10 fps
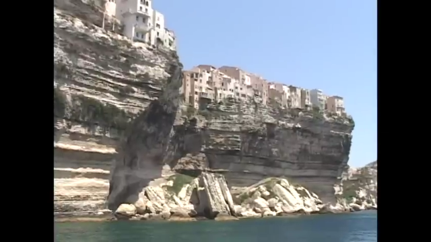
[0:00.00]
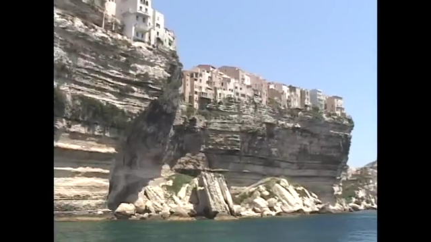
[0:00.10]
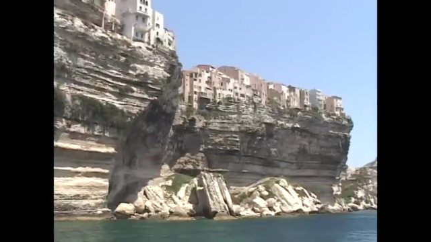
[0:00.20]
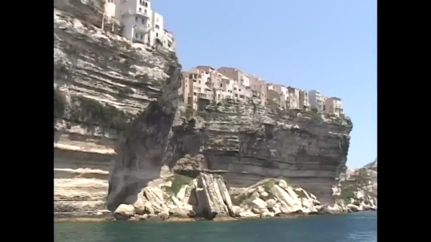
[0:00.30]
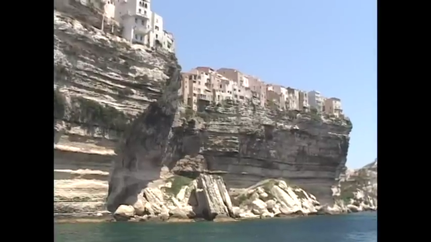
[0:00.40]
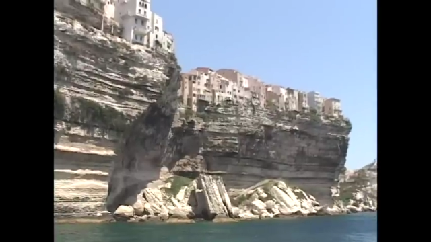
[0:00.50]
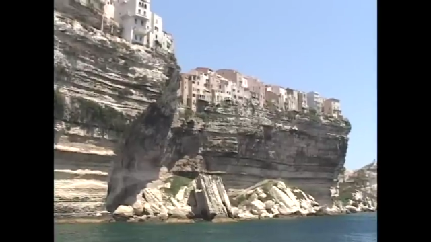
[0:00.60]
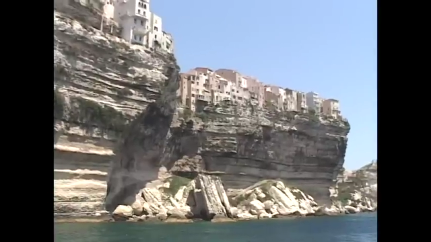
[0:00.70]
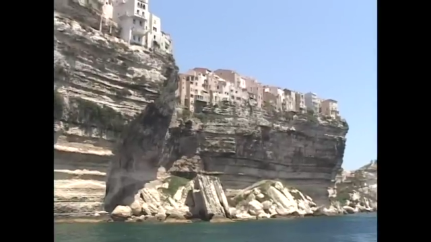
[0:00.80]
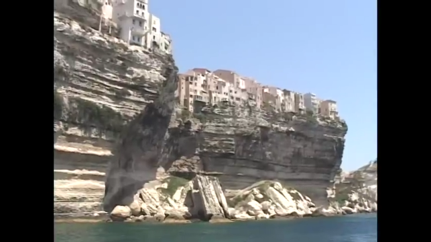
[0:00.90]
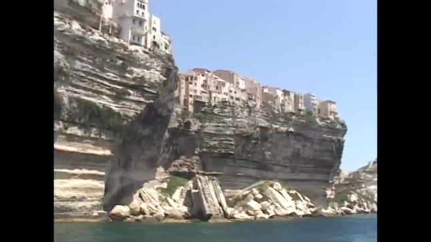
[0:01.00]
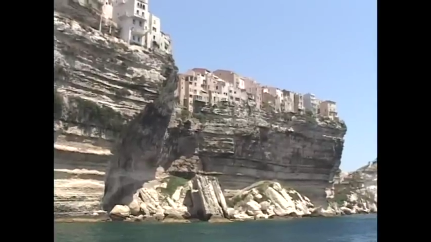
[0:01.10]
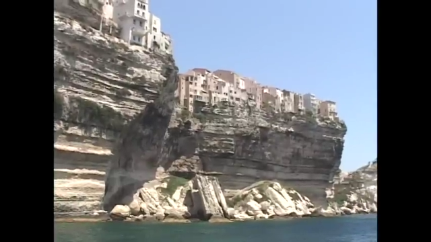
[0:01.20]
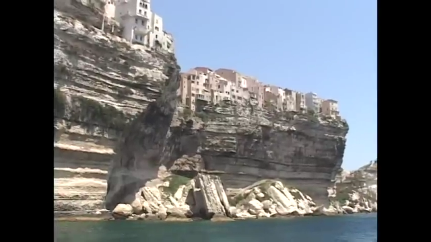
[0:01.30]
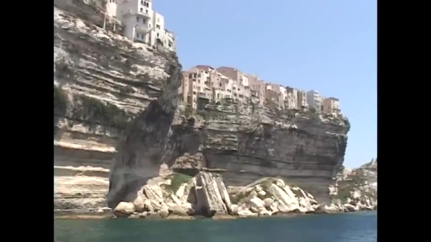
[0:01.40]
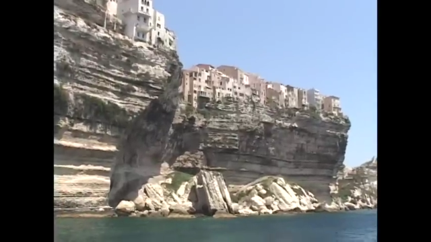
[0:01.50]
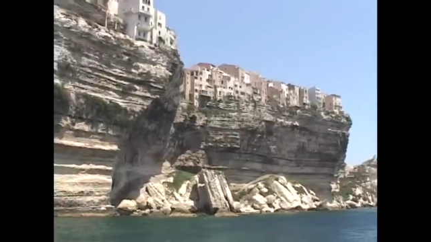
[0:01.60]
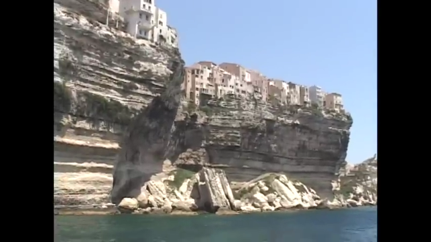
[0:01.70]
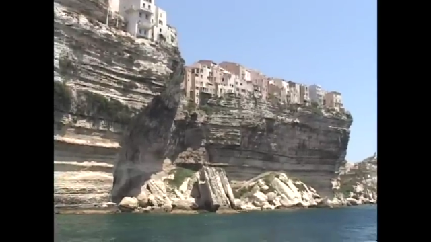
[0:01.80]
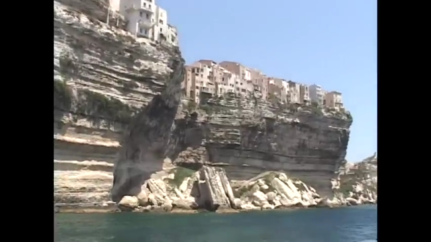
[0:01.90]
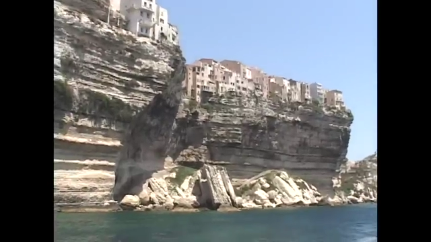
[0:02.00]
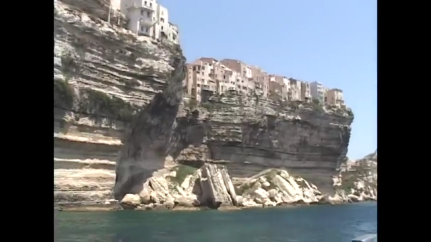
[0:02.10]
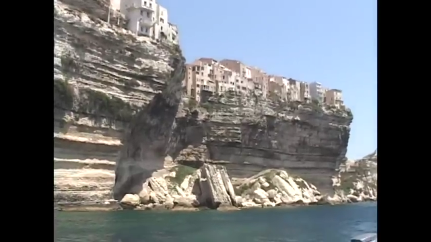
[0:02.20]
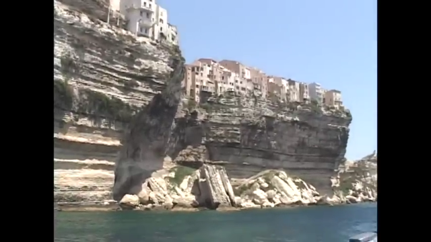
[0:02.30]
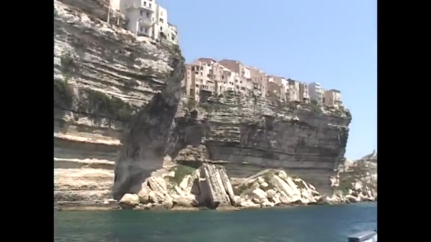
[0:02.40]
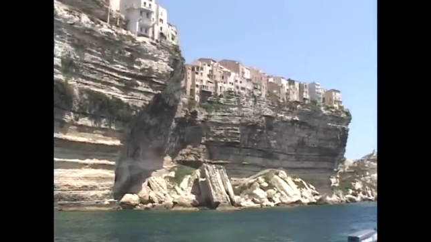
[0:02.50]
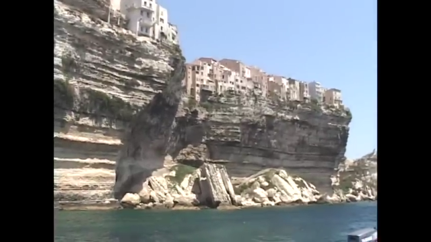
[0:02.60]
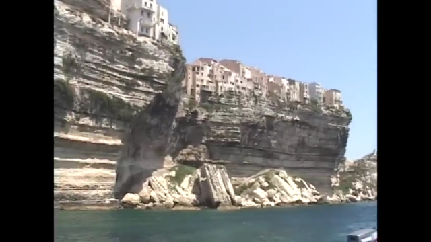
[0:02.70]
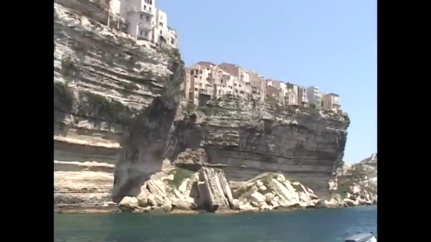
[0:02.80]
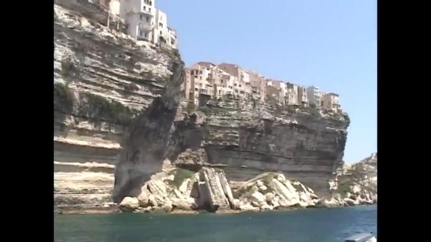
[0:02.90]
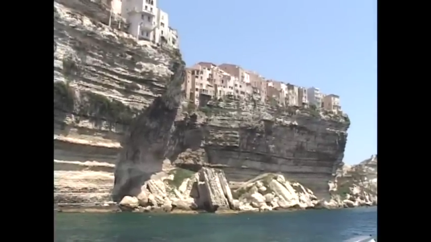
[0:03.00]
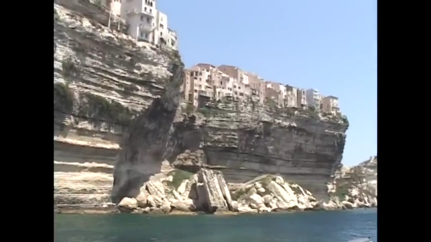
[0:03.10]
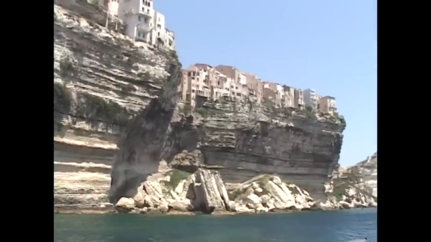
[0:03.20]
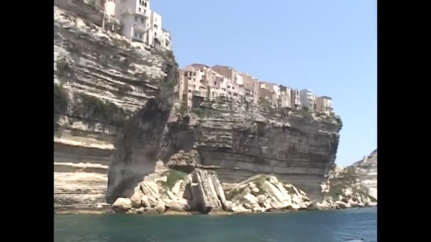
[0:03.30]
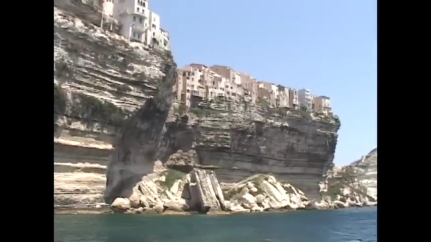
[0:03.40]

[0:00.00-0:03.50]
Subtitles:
[unreadable: no face in view]